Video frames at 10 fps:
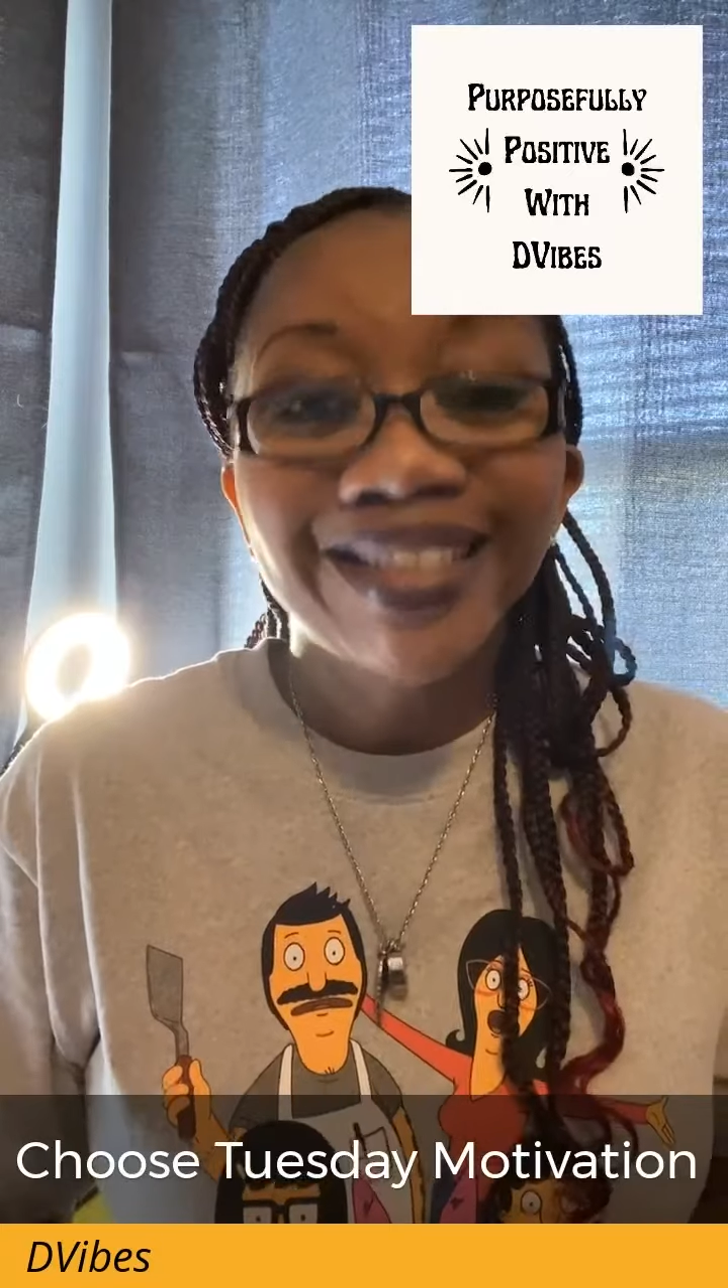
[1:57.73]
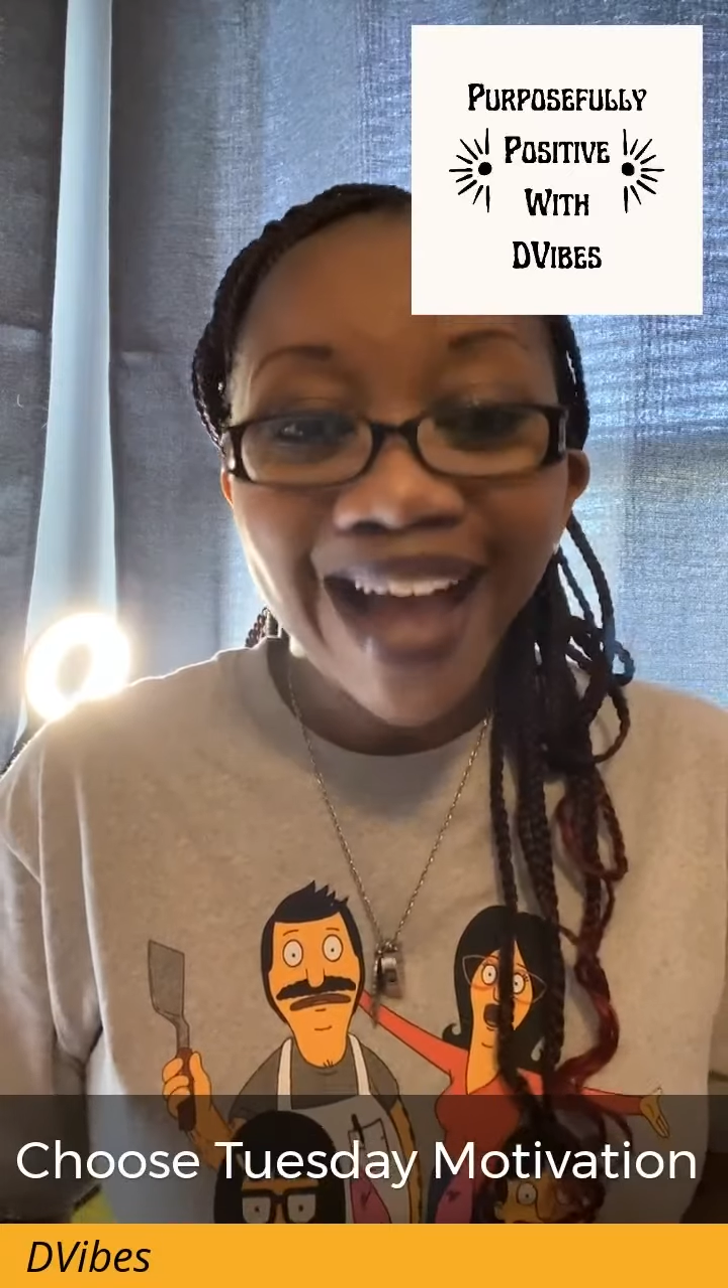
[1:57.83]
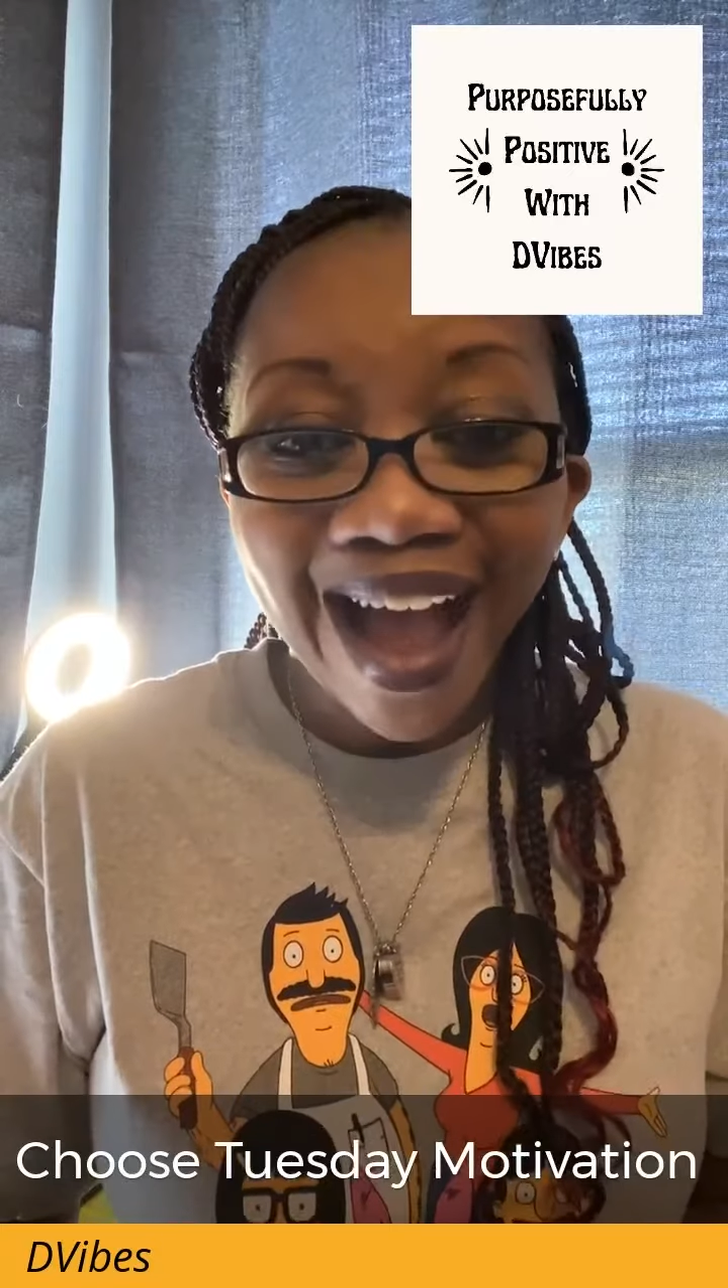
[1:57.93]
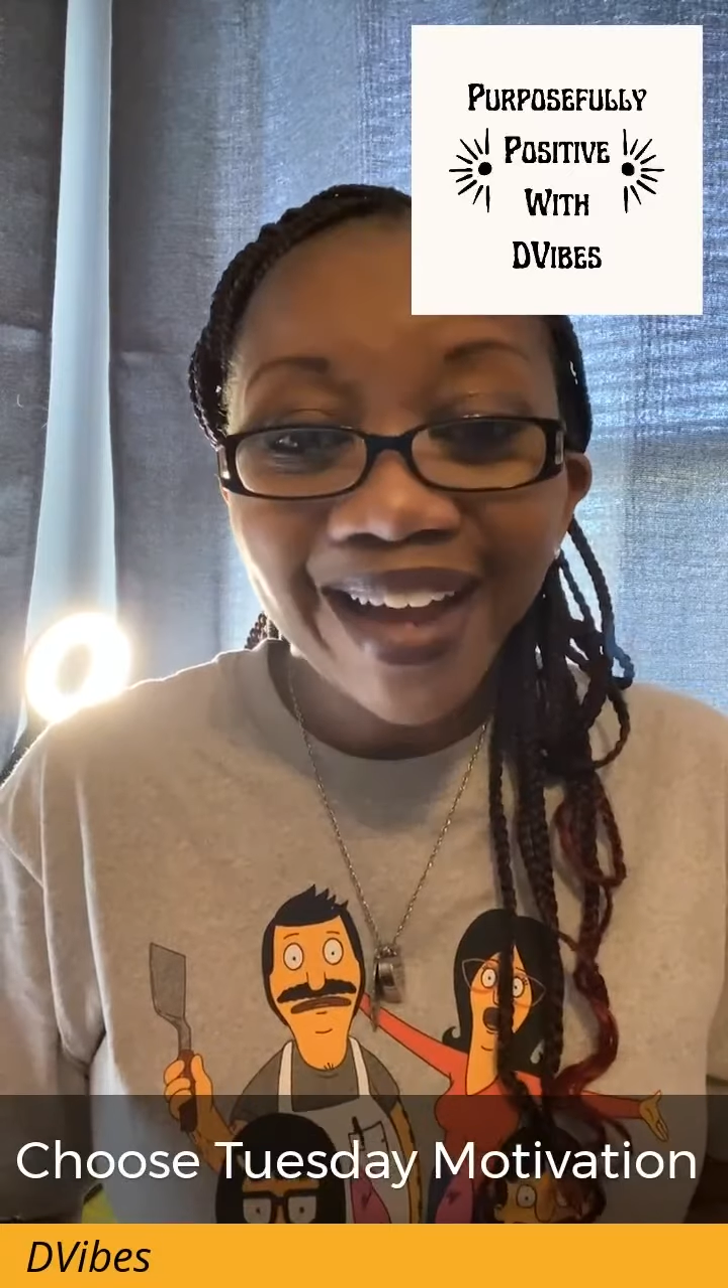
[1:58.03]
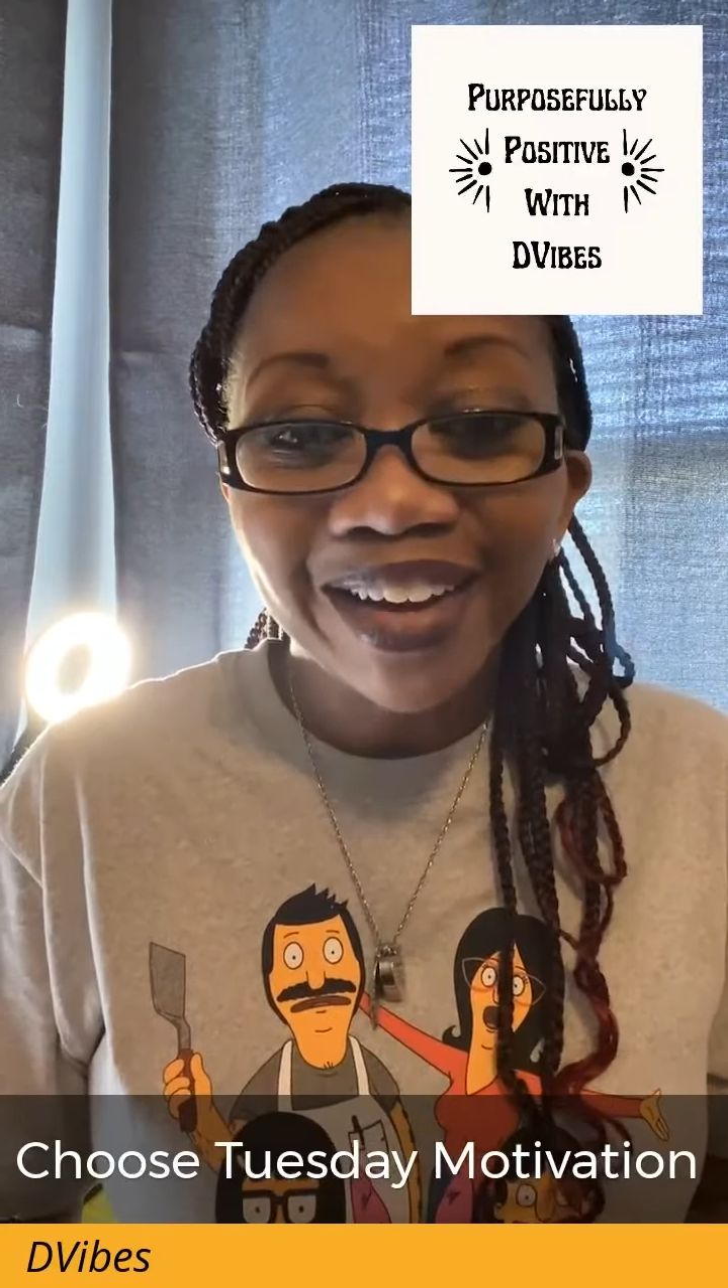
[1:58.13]

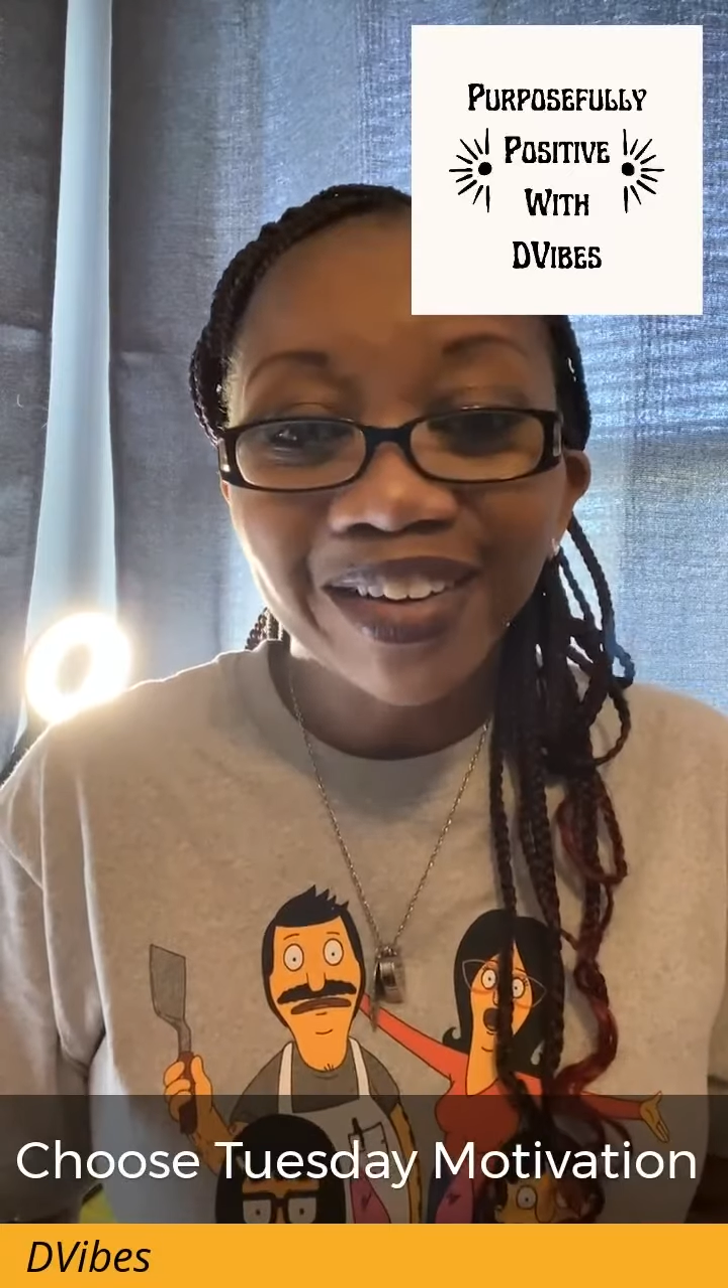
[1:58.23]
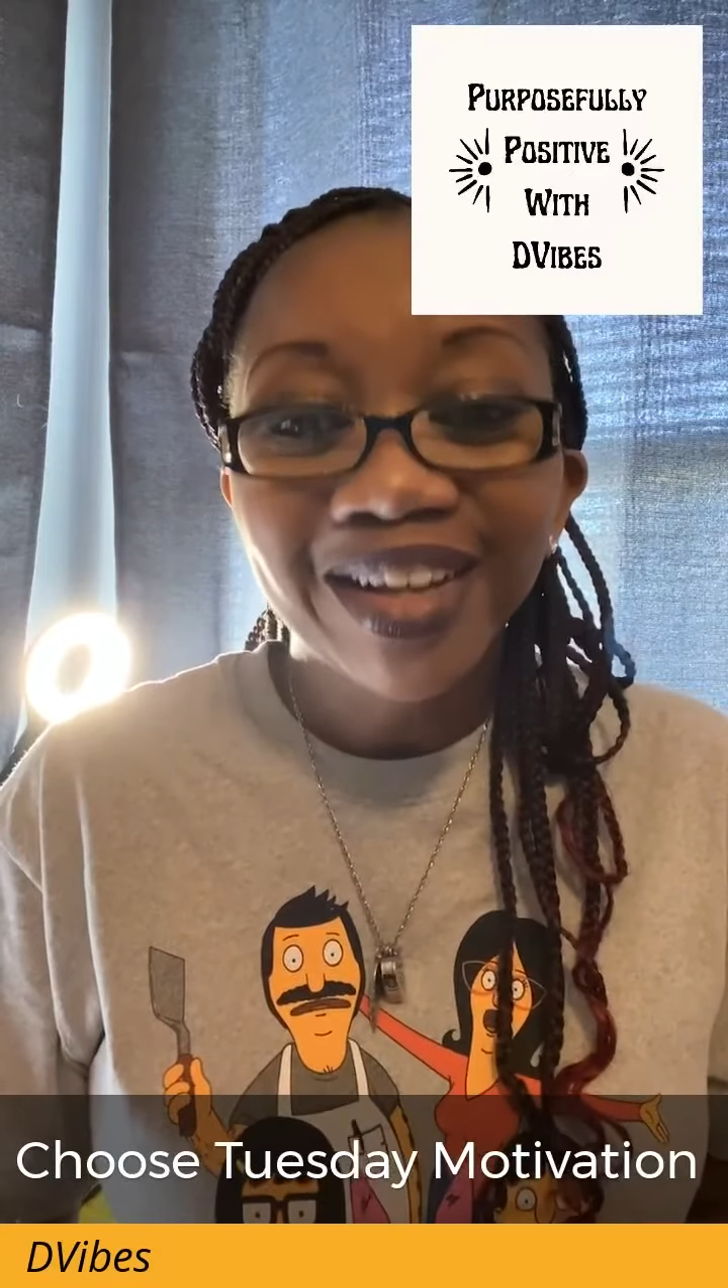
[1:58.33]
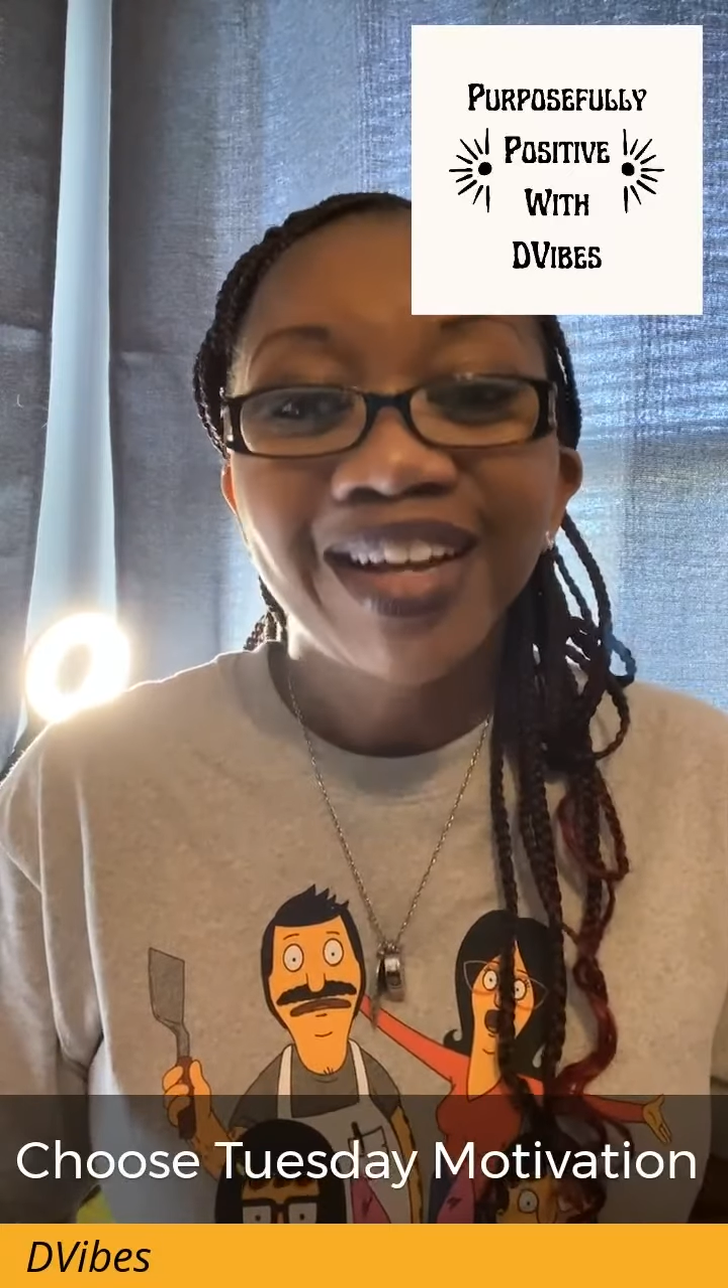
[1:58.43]
tired